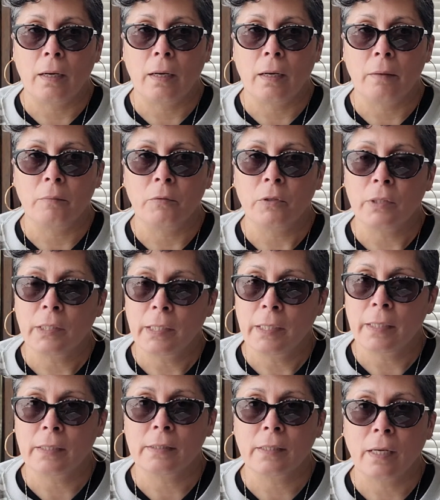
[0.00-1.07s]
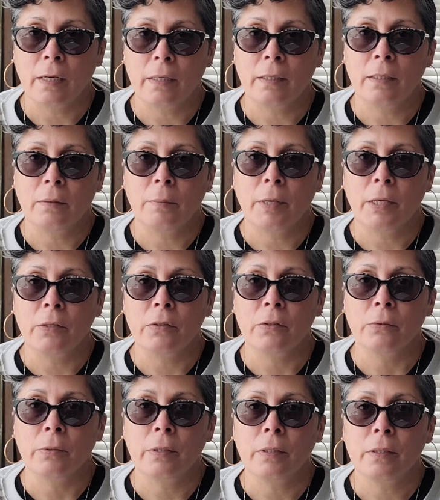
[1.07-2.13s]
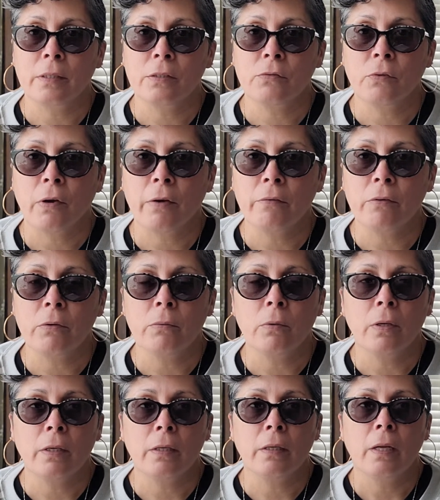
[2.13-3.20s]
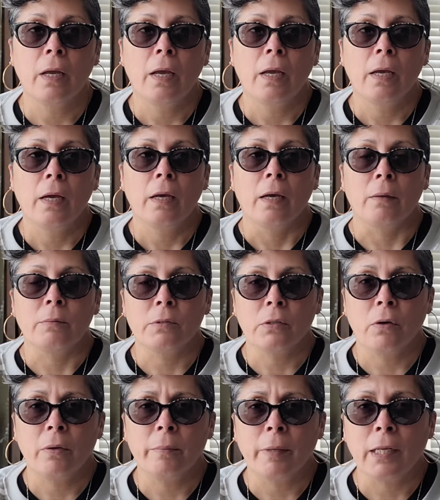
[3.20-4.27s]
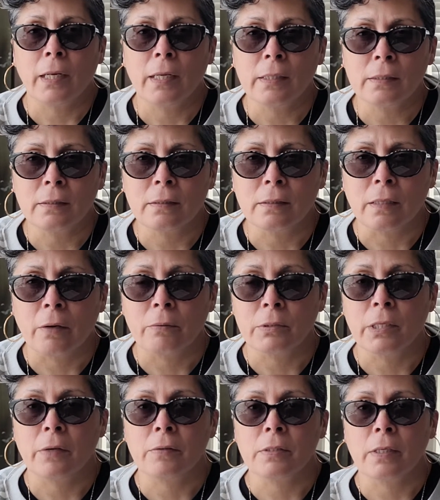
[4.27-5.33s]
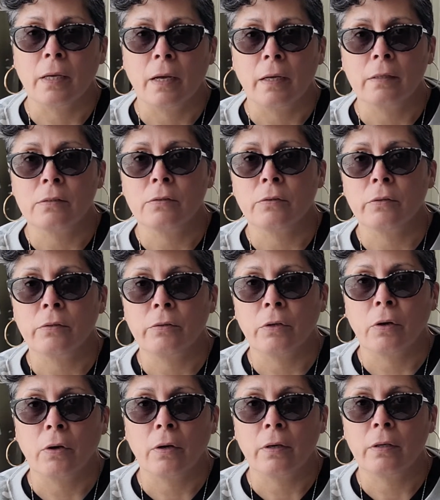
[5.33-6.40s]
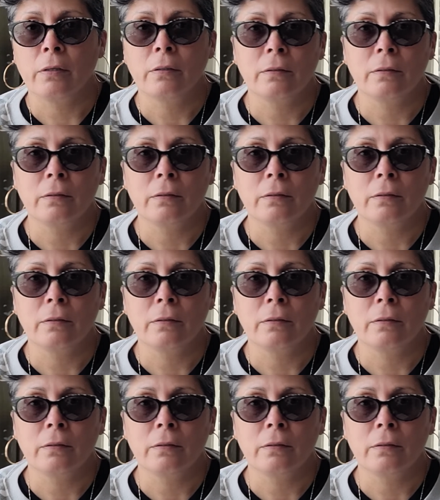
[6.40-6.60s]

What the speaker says: I'm really excited about doing this for everyone. I'm sorry, my glasses, I was outside, so they're dark.